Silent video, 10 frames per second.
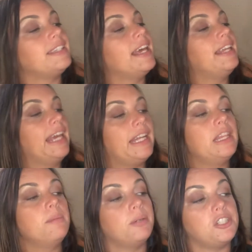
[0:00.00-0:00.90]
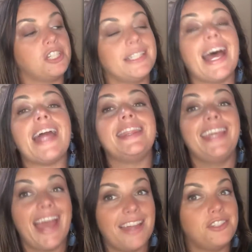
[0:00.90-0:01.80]
and hid in the bushes at the
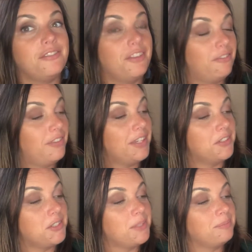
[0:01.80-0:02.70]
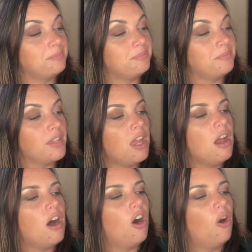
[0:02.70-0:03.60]
edge of the field.
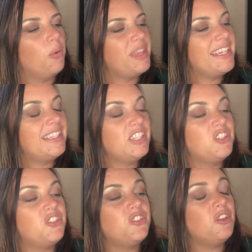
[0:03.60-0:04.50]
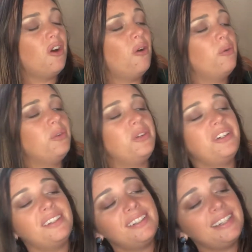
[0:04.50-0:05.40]
Oh, this is so
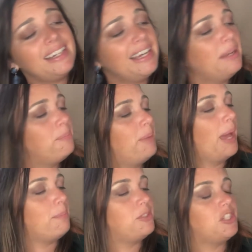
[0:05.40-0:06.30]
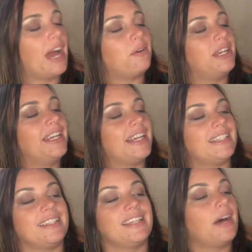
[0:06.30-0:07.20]
good, Pip shouted
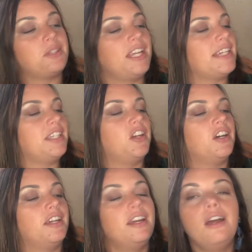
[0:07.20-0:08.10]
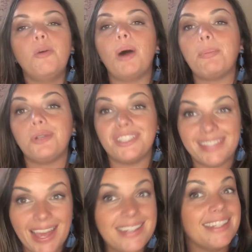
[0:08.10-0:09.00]
as loudly as he could while
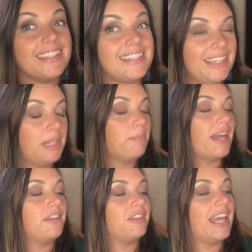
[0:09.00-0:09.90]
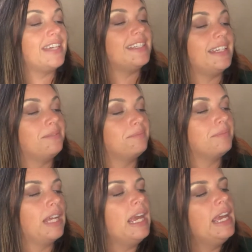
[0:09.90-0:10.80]
pretending to eat a bite of candy.
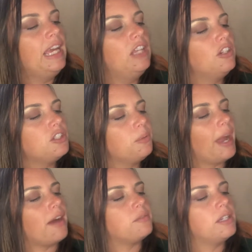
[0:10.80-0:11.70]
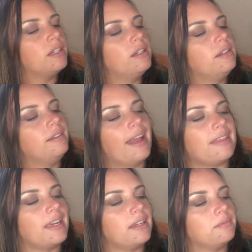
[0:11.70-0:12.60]
He looked around.
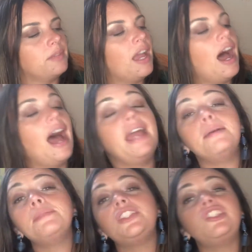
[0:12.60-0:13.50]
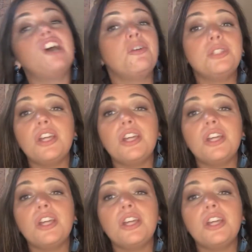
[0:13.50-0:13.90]
Nothing. I am so